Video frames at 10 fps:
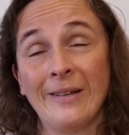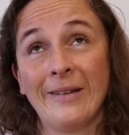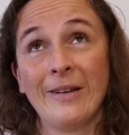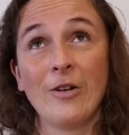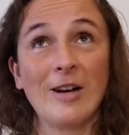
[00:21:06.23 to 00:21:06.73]

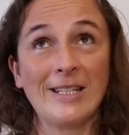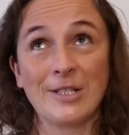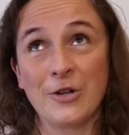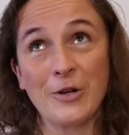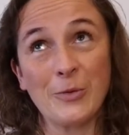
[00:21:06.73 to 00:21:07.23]
I
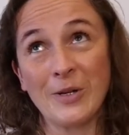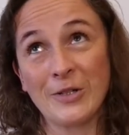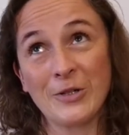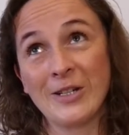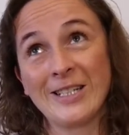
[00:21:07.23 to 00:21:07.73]
struggle with
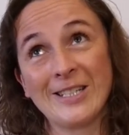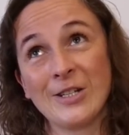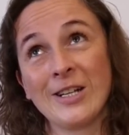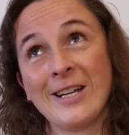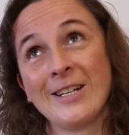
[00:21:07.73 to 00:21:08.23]
doing this
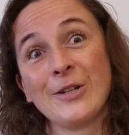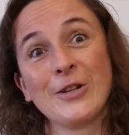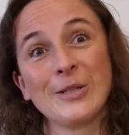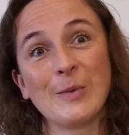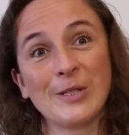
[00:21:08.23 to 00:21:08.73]
online. I know
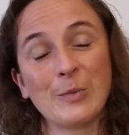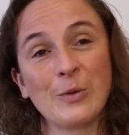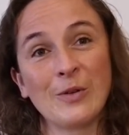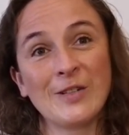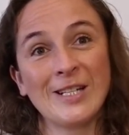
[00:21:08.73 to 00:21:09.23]
it's possible.
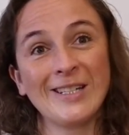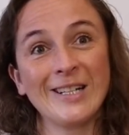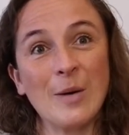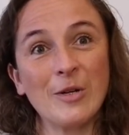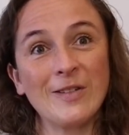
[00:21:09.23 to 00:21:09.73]
We've done it a
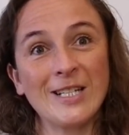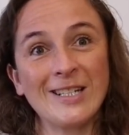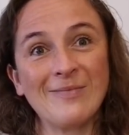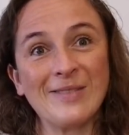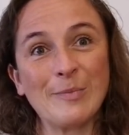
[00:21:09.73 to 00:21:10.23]
couple of
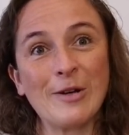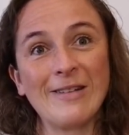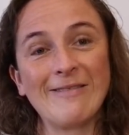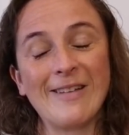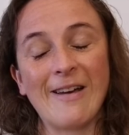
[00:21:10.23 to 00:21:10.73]
times, but
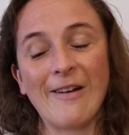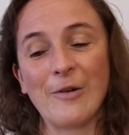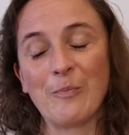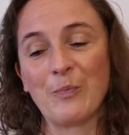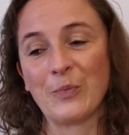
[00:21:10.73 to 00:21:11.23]

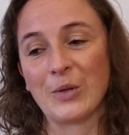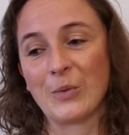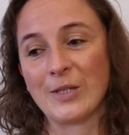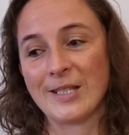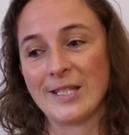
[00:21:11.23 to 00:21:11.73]

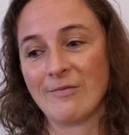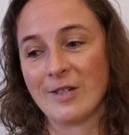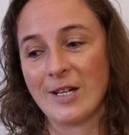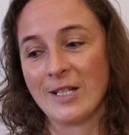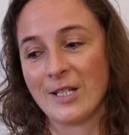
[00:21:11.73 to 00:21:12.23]
we'll see.
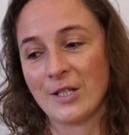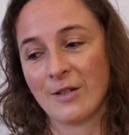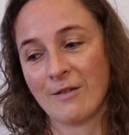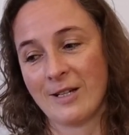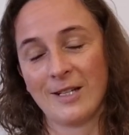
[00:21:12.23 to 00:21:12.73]
I need
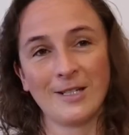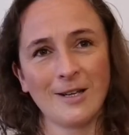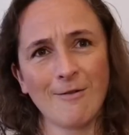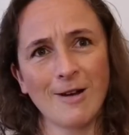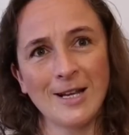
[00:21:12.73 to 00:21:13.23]
to
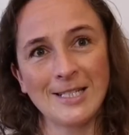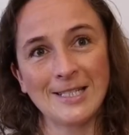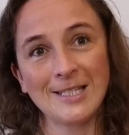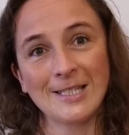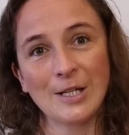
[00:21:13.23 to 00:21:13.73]
get
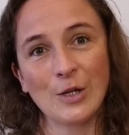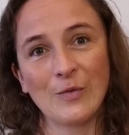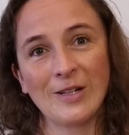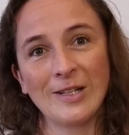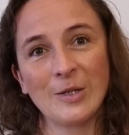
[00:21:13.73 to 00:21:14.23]
organized. So
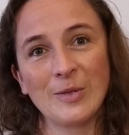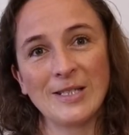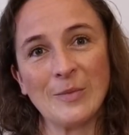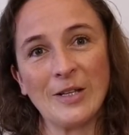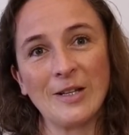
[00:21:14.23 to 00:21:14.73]
hopefully there'll be
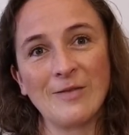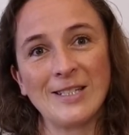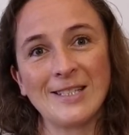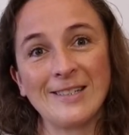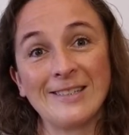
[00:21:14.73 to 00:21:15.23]
something coming
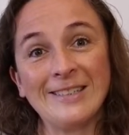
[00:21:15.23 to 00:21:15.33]
soon.